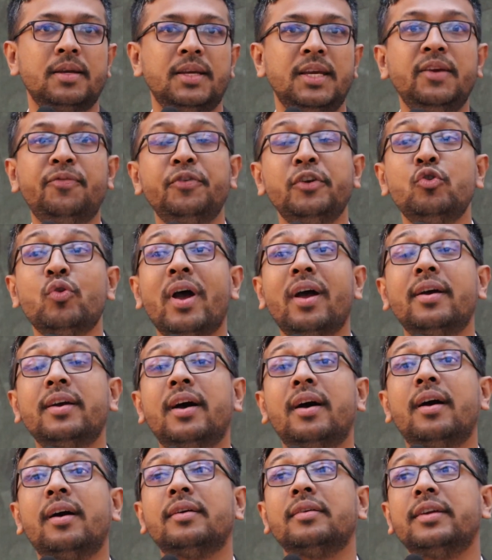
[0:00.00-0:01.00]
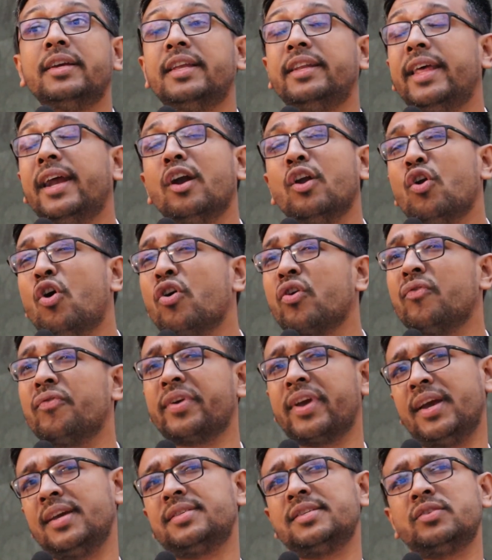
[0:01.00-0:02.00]
If you, there are a lot
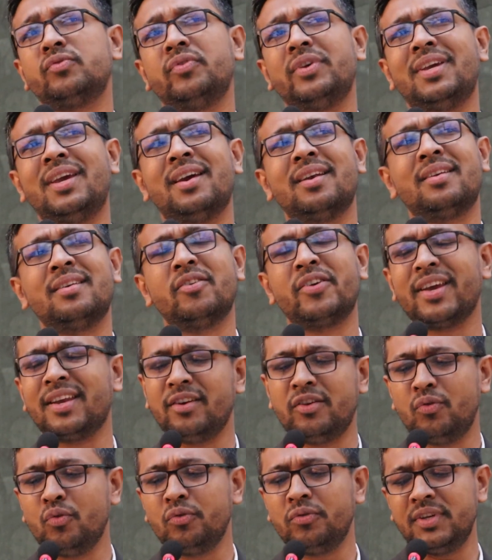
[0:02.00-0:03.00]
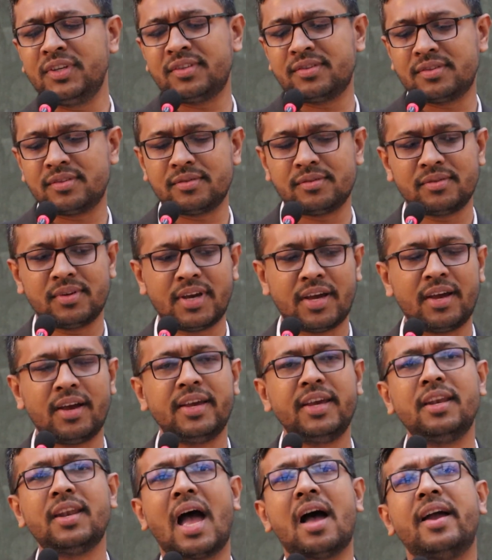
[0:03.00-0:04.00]
of cases we get, okay, do this
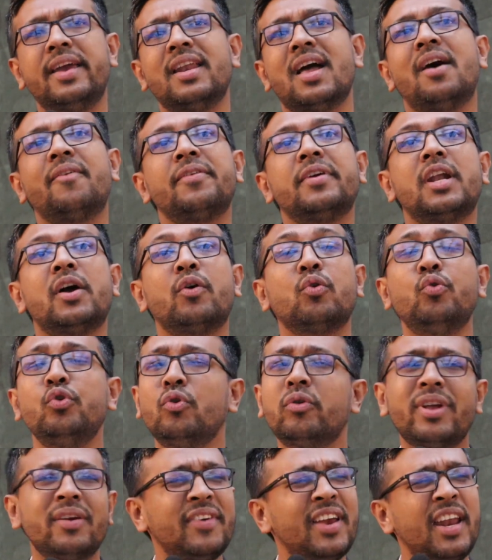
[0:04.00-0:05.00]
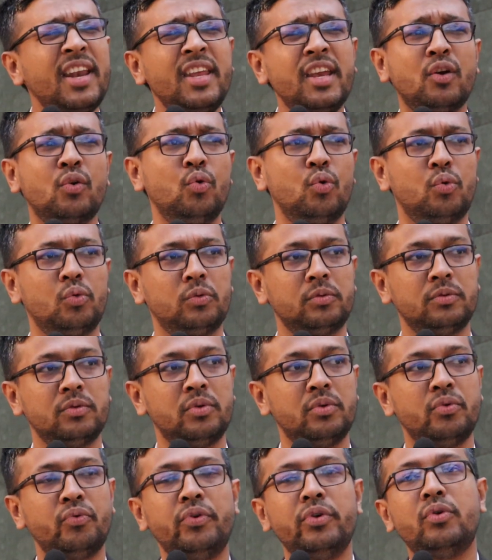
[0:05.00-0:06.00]
in half an hour. We don't have any clue.
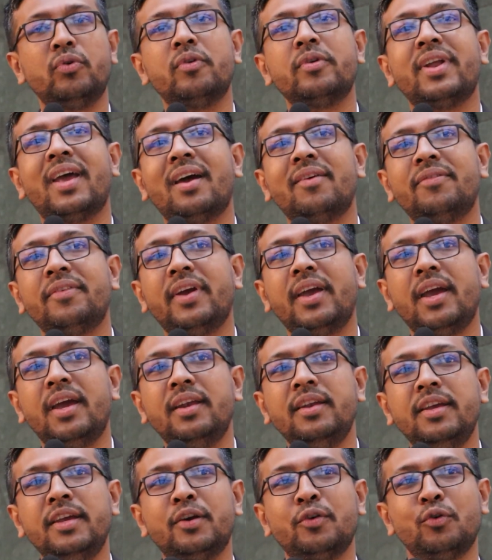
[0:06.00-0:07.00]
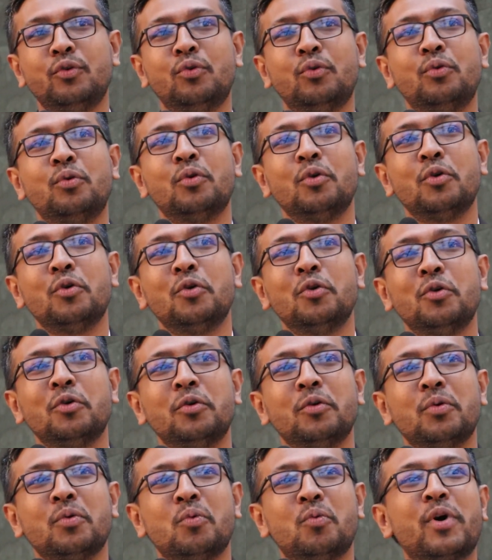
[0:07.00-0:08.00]
We don't have any clue
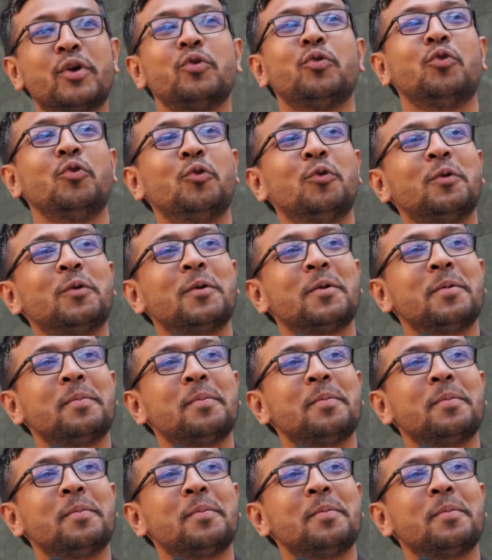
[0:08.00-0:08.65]
what to do.